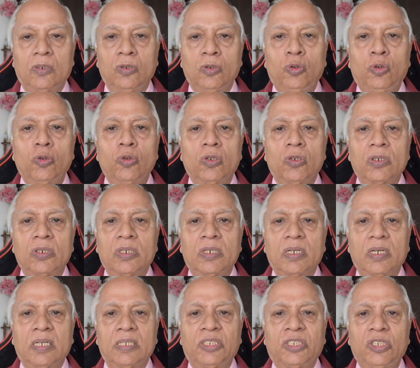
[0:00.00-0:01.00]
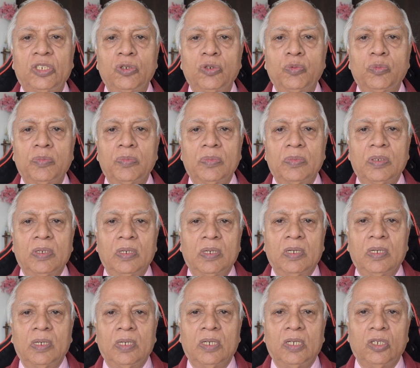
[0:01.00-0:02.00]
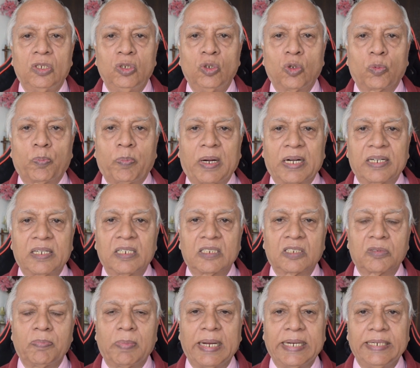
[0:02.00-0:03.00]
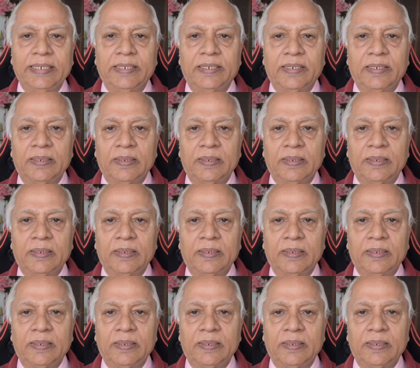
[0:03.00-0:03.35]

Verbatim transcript: Do not assume your partner's mind.